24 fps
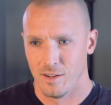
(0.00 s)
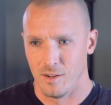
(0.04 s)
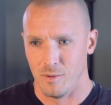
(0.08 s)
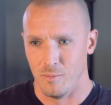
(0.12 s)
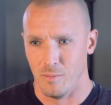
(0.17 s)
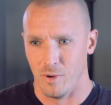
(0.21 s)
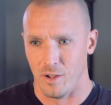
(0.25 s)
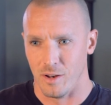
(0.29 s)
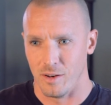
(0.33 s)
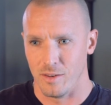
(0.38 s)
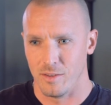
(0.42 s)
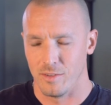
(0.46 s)

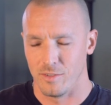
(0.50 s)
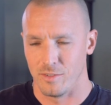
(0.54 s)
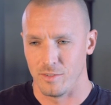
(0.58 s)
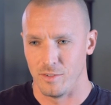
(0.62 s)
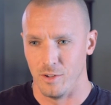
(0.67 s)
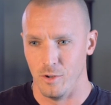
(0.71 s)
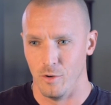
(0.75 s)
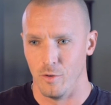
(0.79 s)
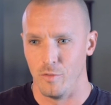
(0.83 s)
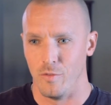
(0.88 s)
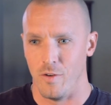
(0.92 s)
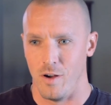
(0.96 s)
but
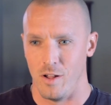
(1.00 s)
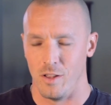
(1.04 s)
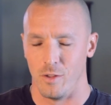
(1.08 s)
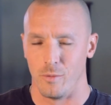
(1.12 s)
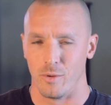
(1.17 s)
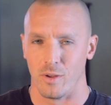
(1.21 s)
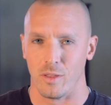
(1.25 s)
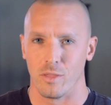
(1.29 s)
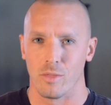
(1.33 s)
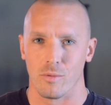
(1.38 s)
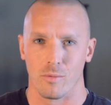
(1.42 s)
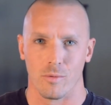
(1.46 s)
still
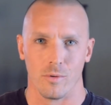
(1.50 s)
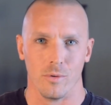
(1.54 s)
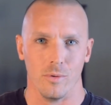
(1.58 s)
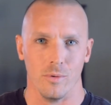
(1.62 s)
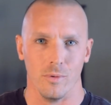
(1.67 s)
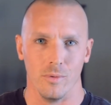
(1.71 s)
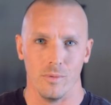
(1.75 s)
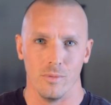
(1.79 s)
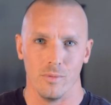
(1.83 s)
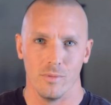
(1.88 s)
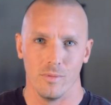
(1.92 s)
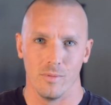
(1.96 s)
following
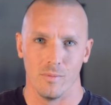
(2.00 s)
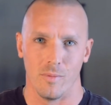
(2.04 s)
through,